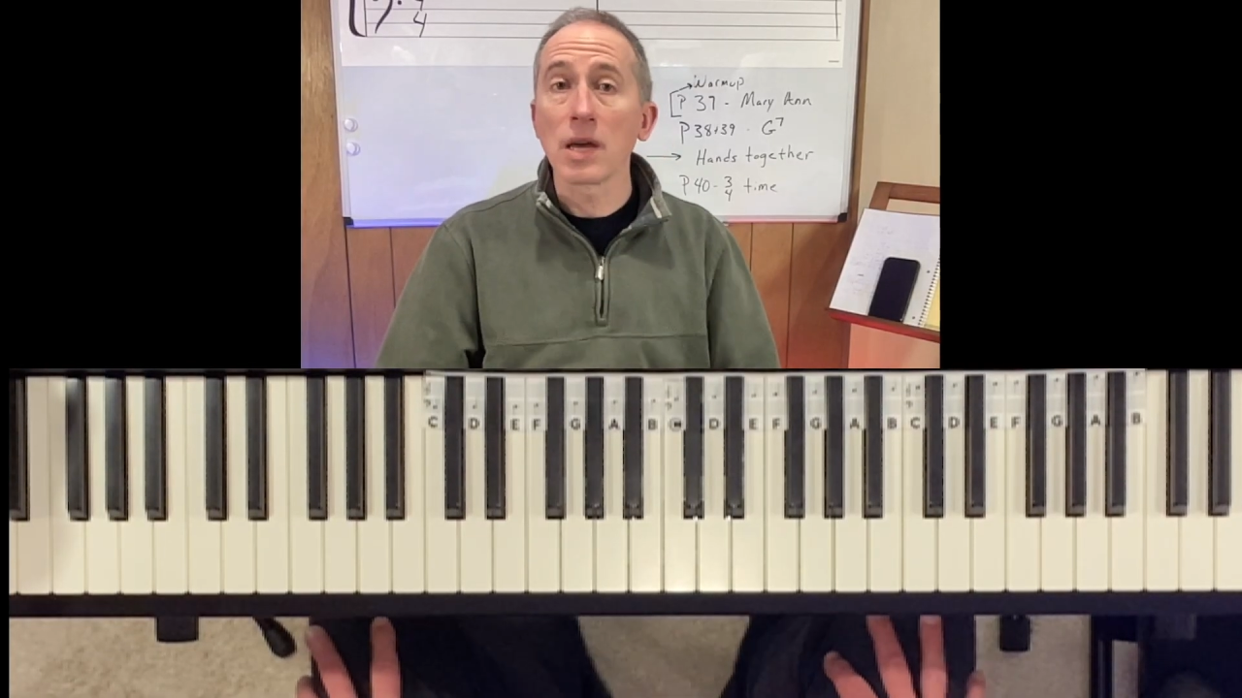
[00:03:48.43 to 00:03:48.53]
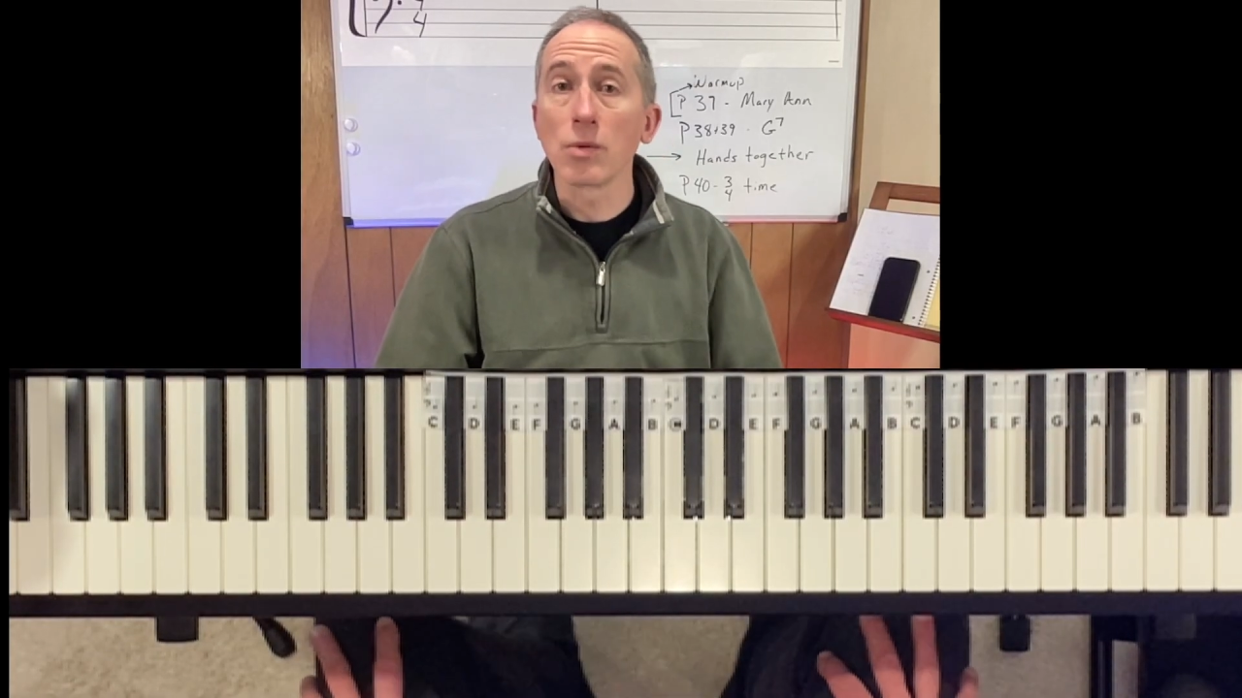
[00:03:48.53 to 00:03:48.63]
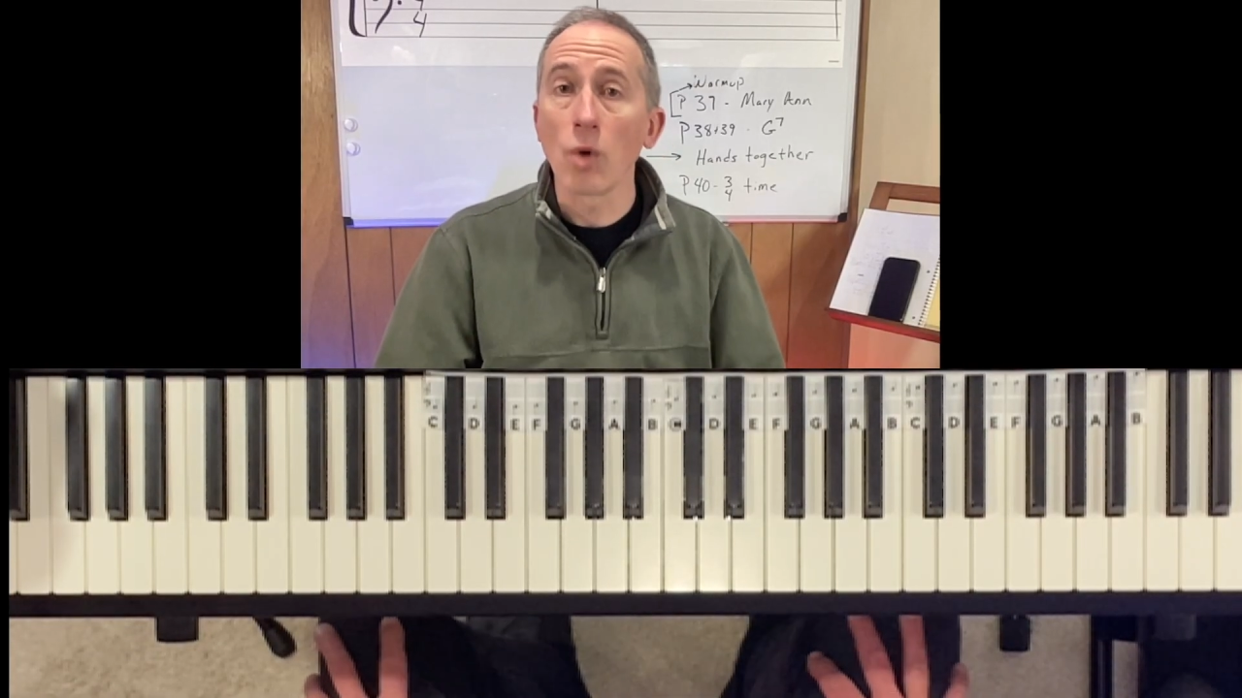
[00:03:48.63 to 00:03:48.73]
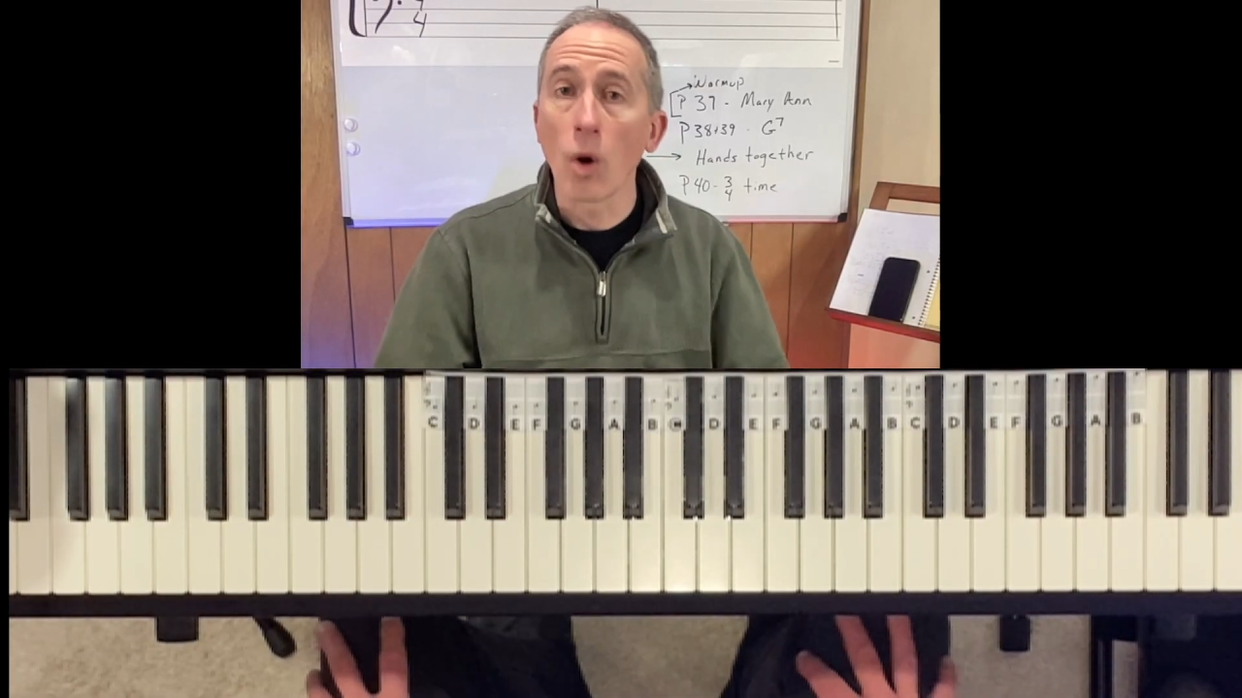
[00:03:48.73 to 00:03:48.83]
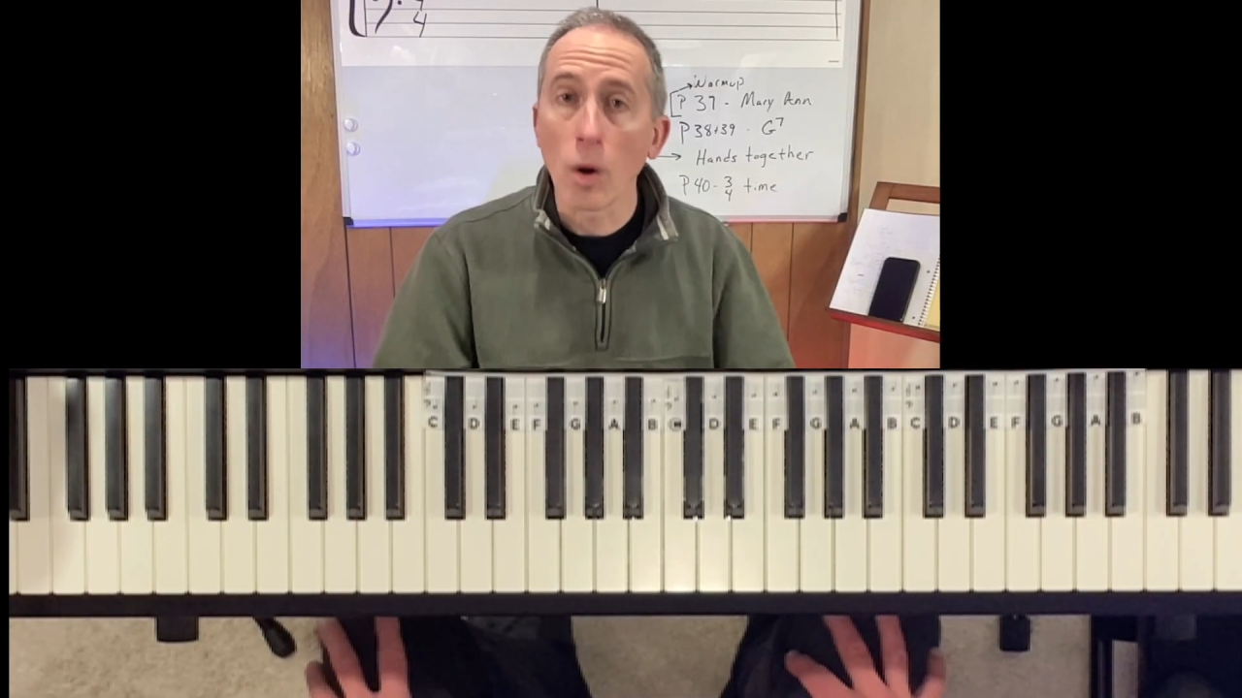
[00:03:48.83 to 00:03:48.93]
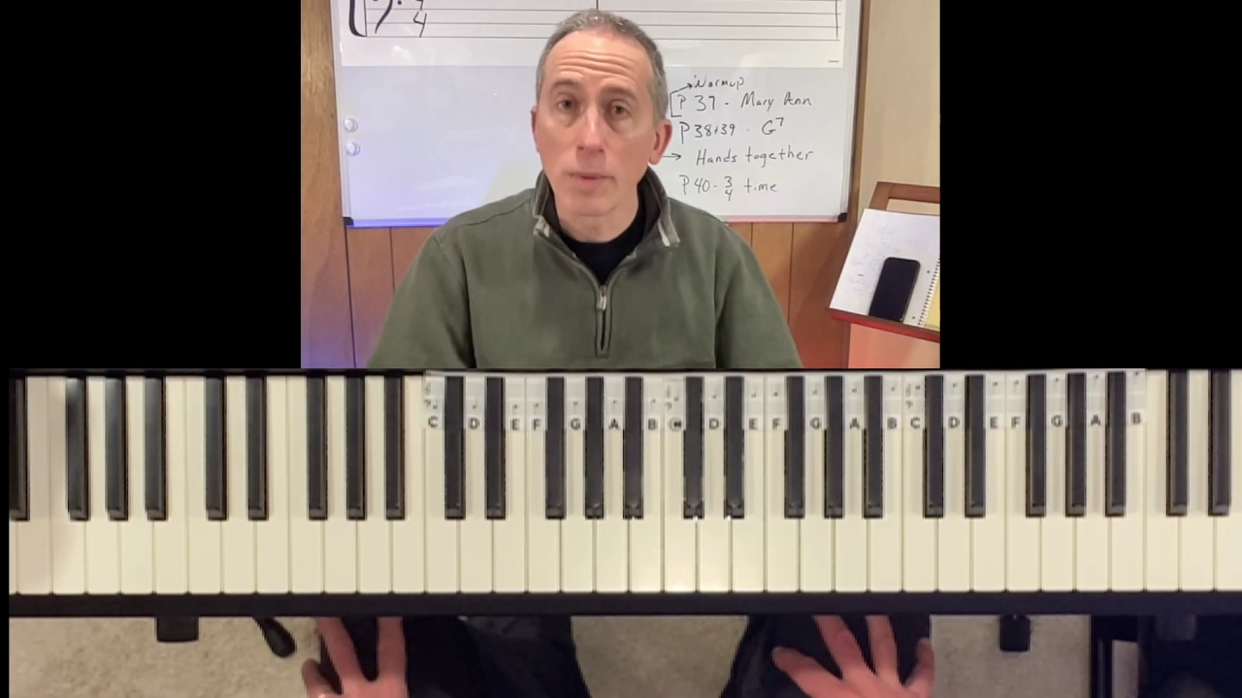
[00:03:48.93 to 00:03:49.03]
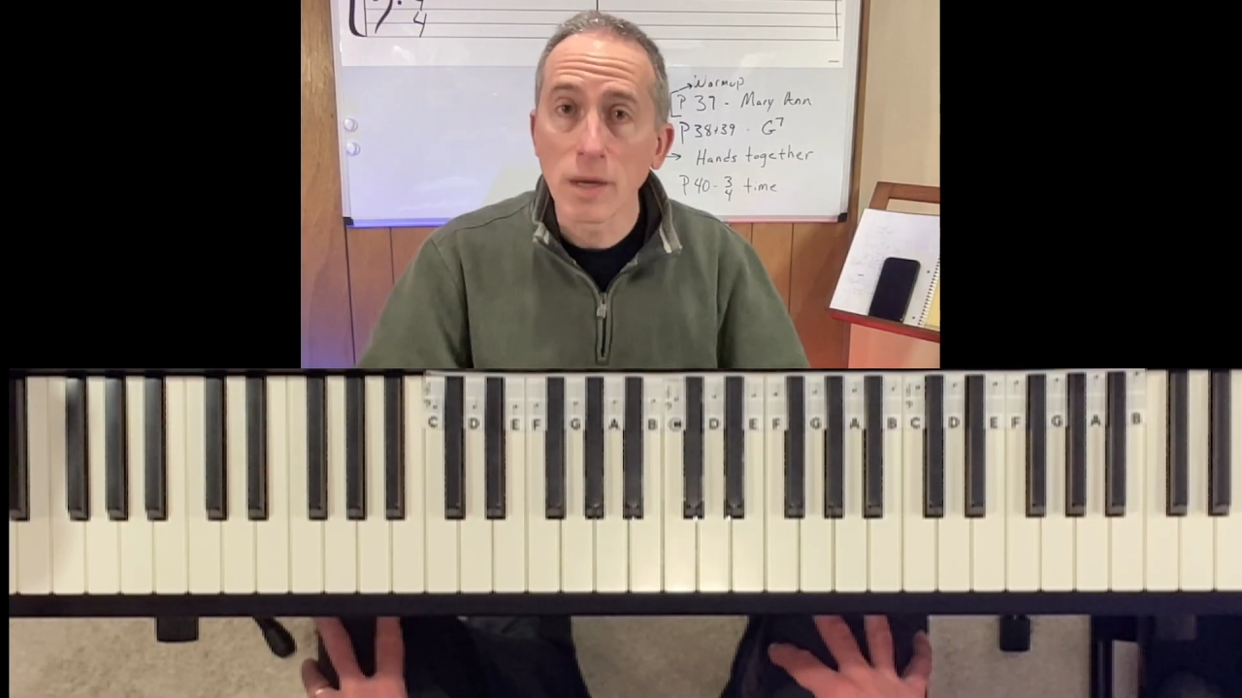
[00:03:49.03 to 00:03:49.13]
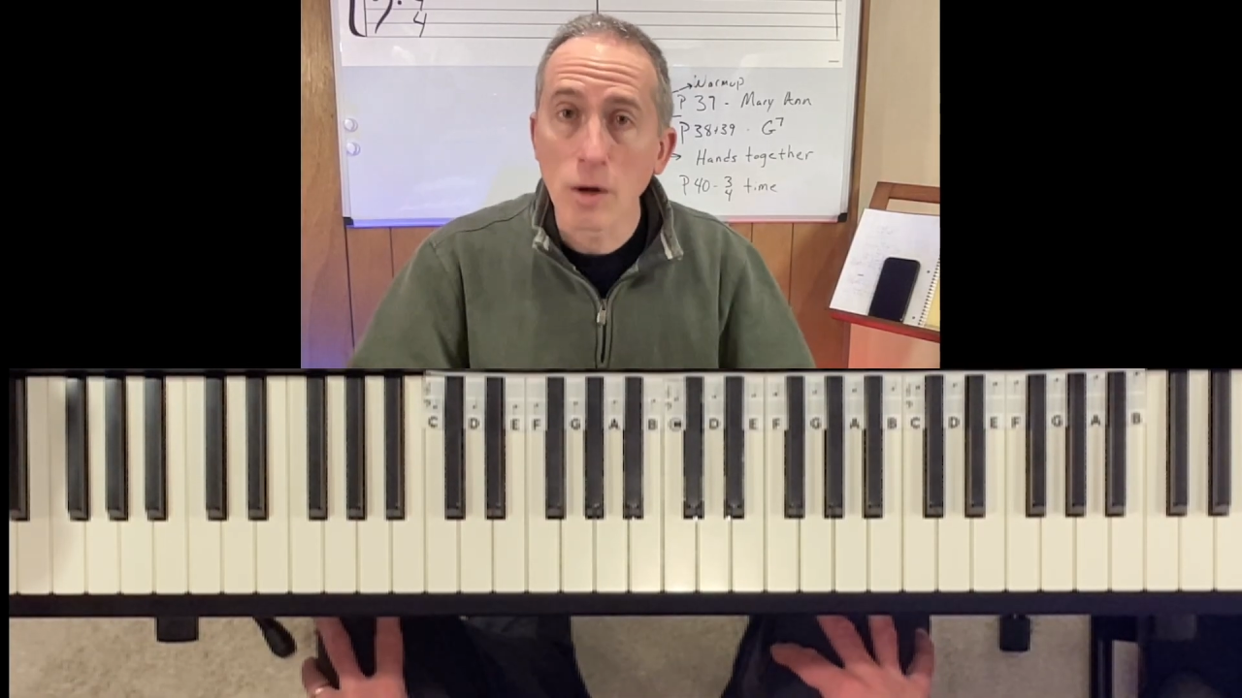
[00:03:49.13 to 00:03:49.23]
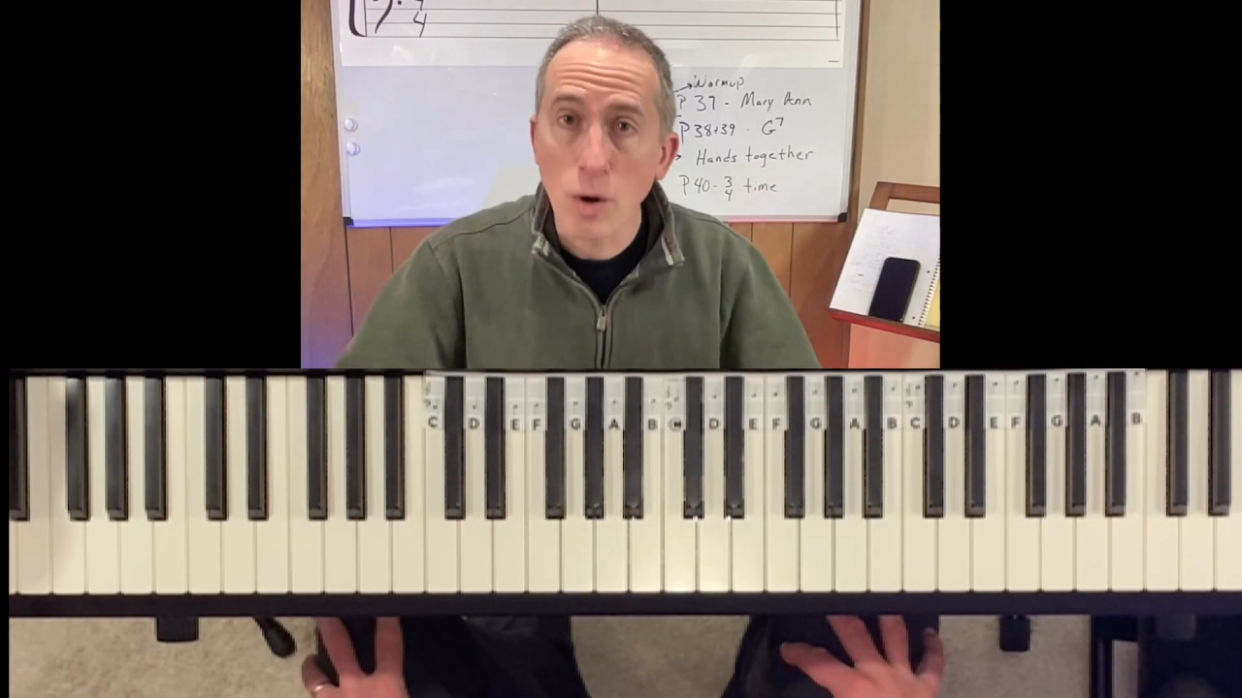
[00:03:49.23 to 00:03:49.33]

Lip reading: that it will all be